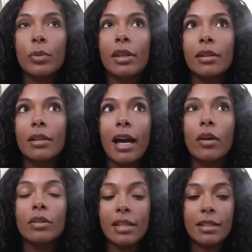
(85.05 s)

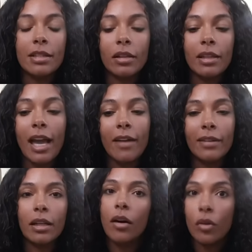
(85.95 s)
without necessarily having